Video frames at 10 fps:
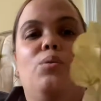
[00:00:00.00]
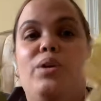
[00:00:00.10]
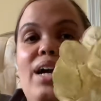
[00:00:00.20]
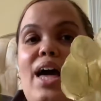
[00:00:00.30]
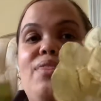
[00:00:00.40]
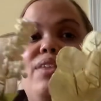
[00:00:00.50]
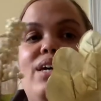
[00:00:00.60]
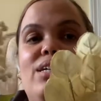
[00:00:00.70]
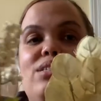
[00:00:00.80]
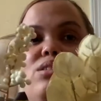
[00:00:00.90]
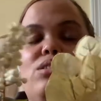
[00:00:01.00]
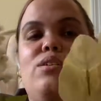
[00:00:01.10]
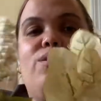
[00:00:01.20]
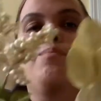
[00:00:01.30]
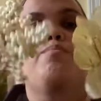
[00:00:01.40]
we got this
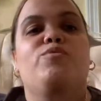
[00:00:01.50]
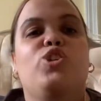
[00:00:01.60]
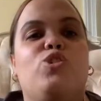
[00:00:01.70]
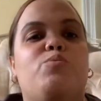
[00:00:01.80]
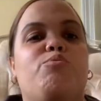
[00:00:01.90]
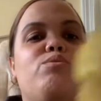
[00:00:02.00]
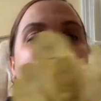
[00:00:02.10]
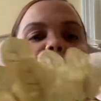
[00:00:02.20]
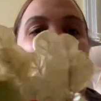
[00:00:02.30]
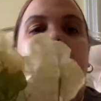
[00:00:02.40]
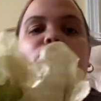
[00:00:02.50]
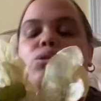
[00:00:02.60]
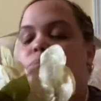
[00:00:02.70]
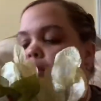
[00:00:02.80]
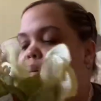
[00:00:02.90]
to, you know, spruce it up a
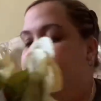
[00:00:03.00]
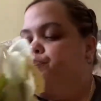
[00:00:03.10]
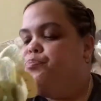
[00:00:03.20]
little bit.